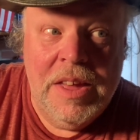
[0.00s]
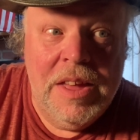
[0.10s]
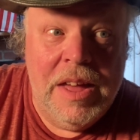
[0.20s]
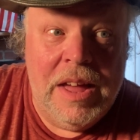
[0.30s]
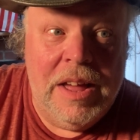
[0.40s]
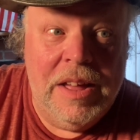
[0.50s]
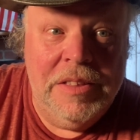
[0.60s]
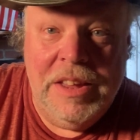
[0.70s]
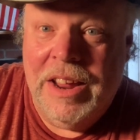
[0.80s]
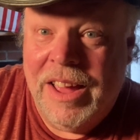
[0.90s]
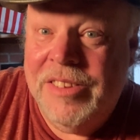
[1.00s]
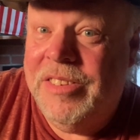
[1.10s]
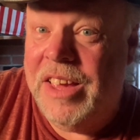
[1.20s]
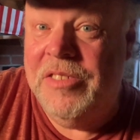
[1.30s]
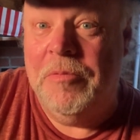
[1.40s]
The United
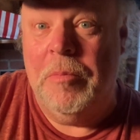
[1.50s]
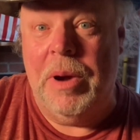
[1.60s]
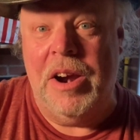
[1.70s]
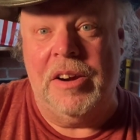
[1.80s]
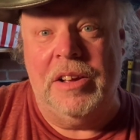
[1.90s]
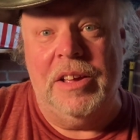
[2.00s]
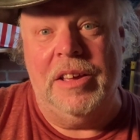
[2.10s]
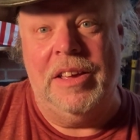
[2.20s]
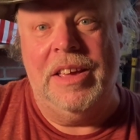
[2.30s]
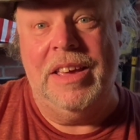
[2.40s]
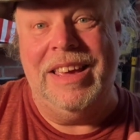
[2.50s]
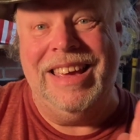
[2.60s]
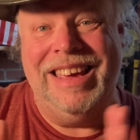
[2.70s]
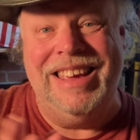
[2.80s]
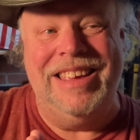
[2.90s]
States of America
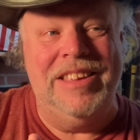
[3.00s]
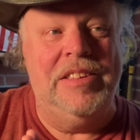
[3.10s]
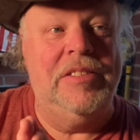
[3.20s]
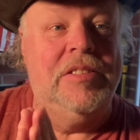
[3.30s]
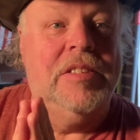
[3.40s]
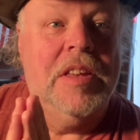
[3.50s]
is